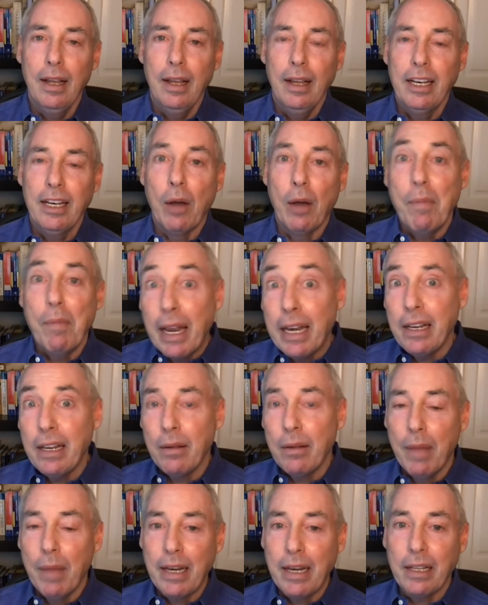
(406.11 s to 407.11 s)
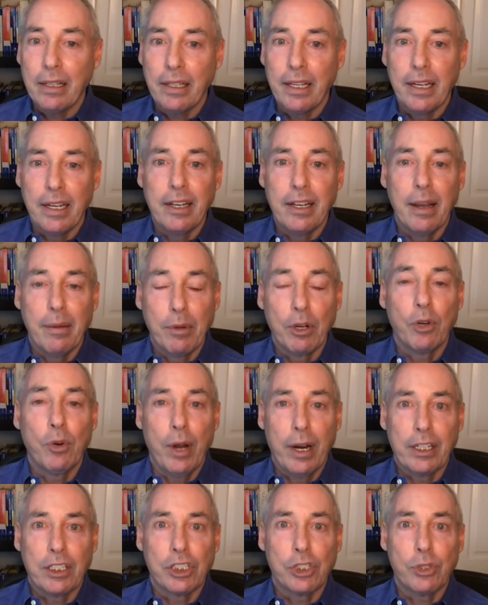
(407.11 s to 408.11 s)
Now, many leading
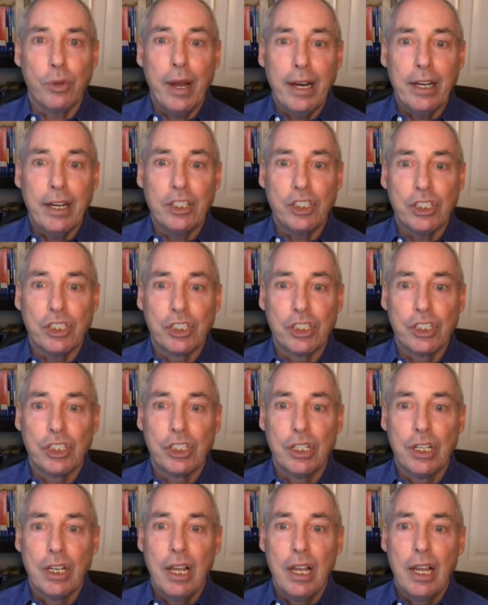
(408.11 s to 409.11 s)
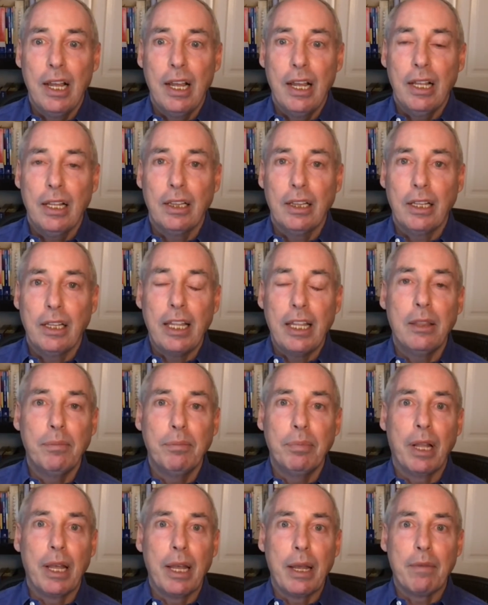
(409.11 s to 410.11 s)
Democratic strategists laid the
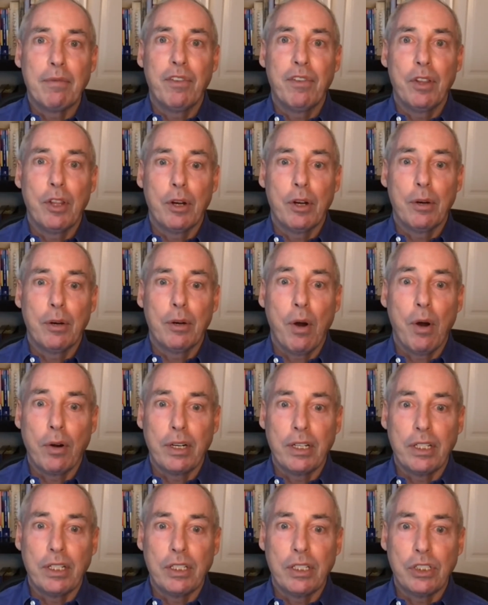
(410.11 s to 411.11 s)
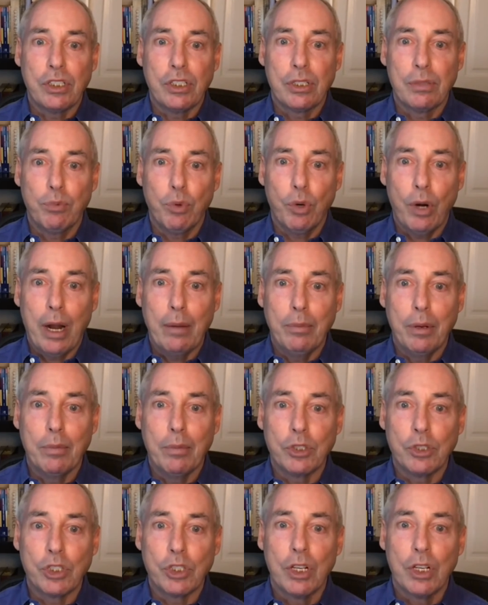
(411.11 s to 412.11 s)
blame for their party's
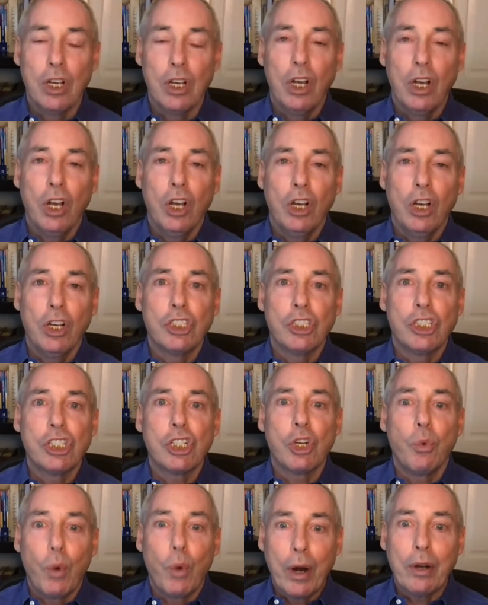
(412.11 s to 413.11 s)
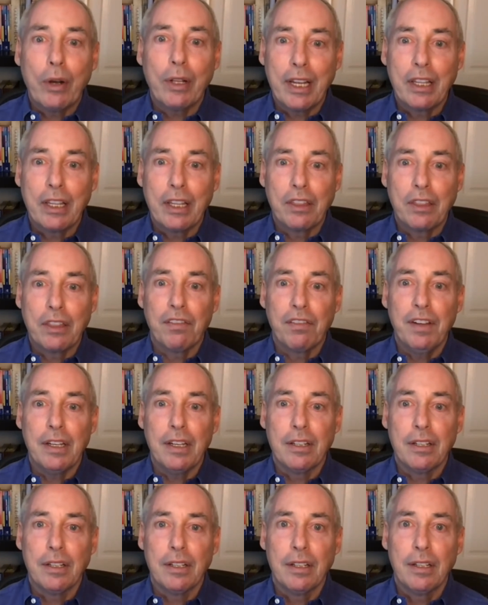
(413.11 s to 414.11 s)
problems squarely at the
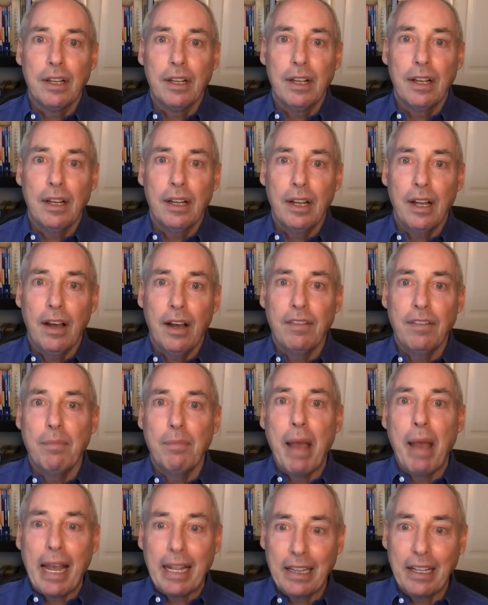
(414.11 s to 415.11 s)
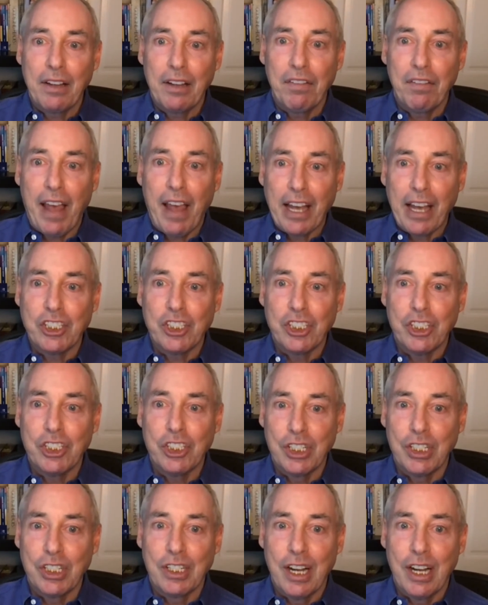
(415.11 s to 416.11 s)
feet of the battling
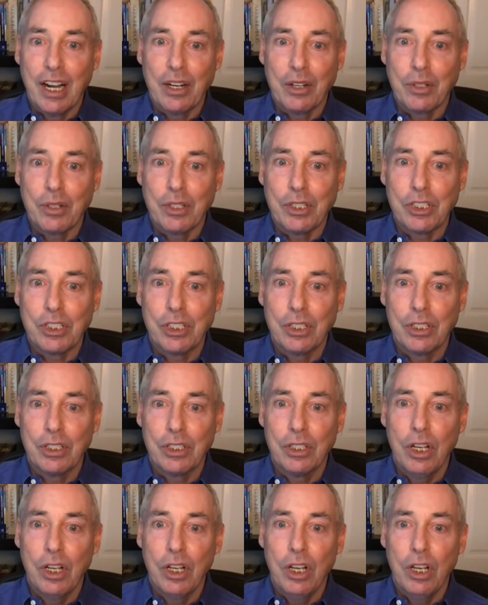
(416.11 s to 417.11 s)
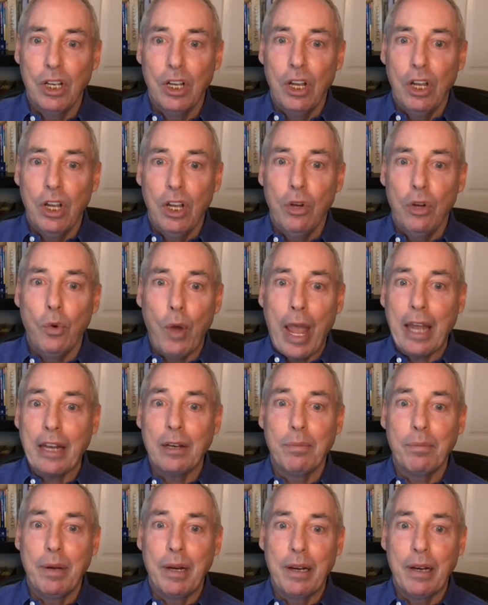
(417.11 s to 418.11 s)
factions in Congress,
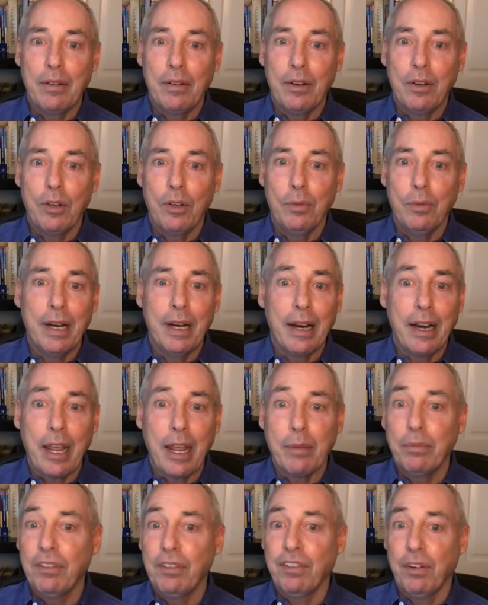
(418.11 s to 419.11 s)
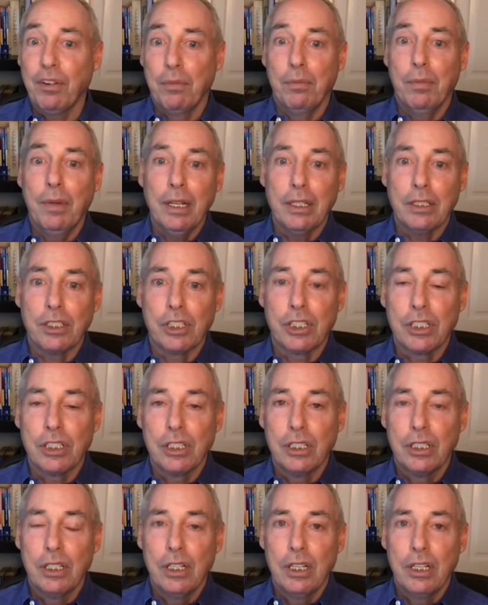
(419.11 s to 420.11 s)
who'd been unable for
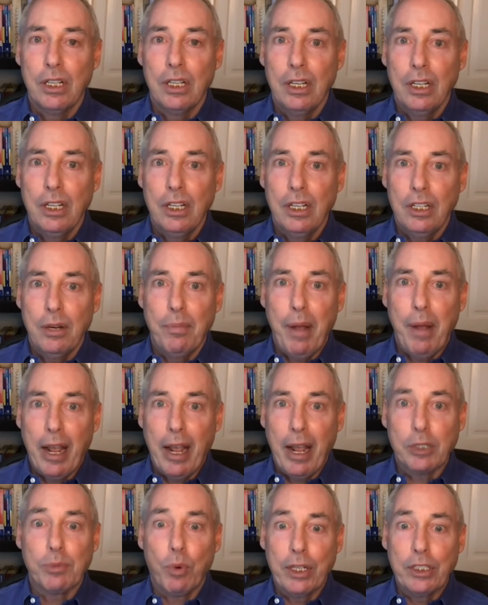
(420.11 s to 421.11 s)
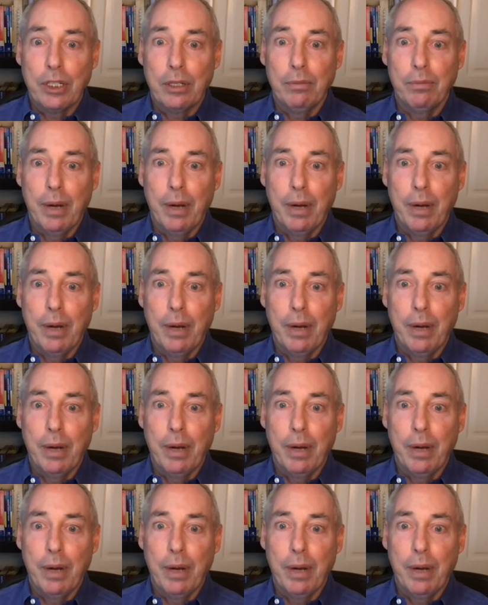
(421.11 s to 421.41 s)
months to pass President